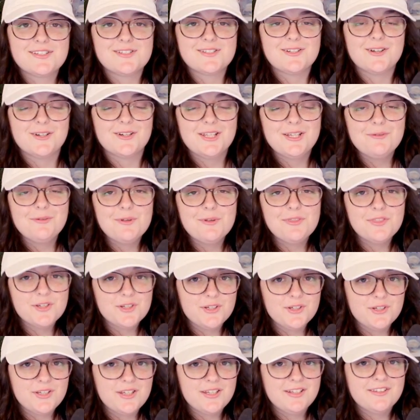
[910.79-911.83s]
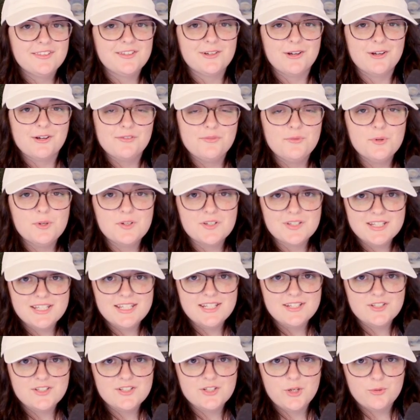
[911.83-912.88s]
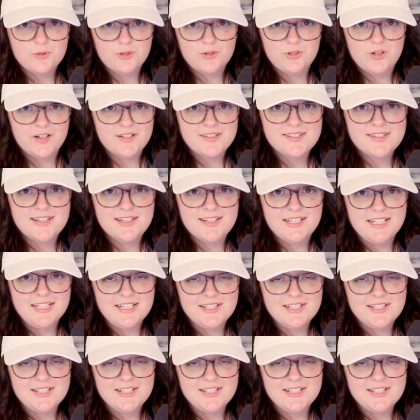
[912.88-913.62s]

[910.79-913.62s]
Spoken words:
Starting with the good, there are 14 total lots in